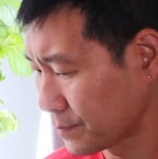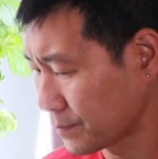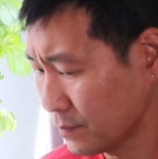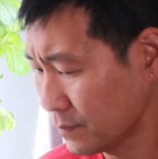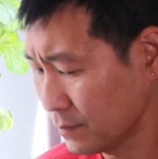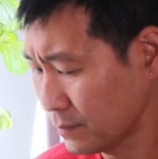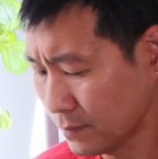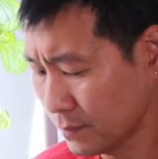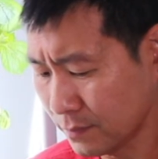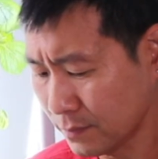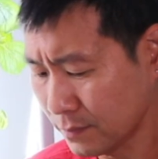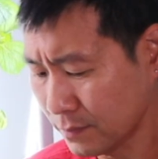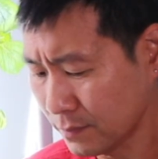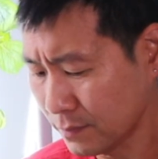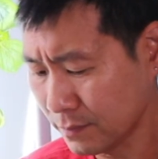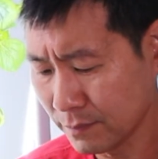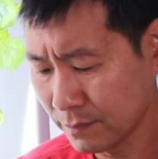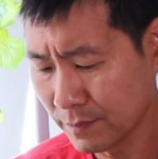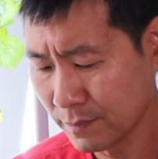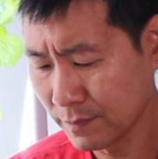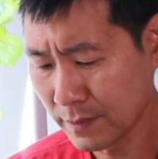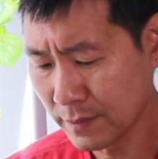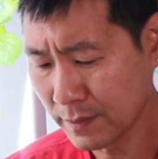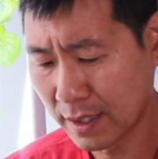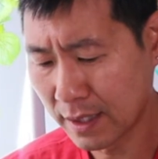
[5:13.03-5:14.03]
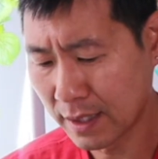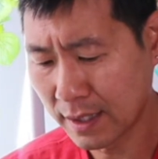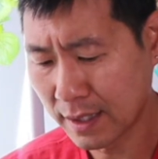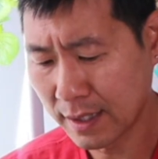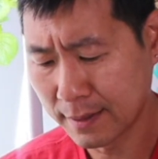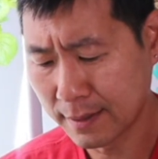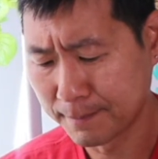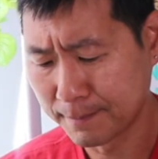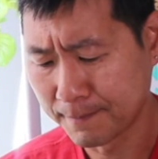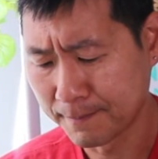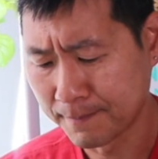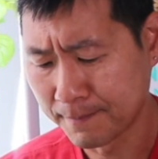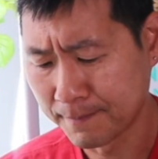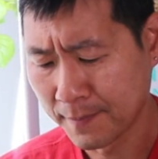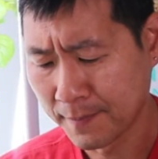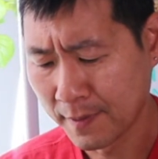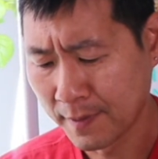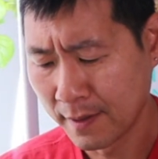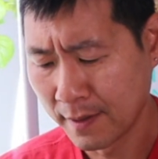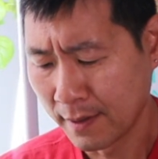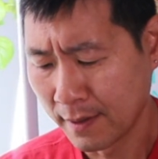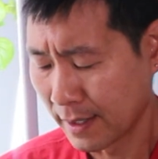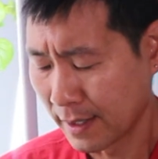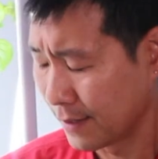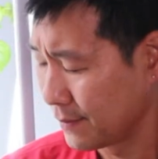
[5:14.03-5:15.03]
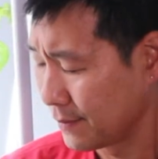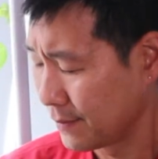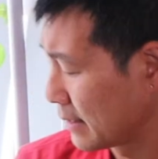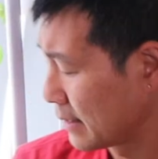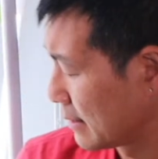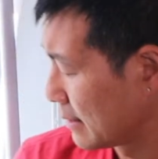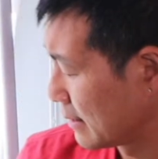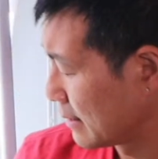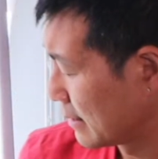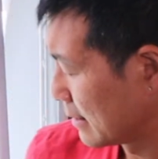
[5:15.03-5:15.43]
And then this water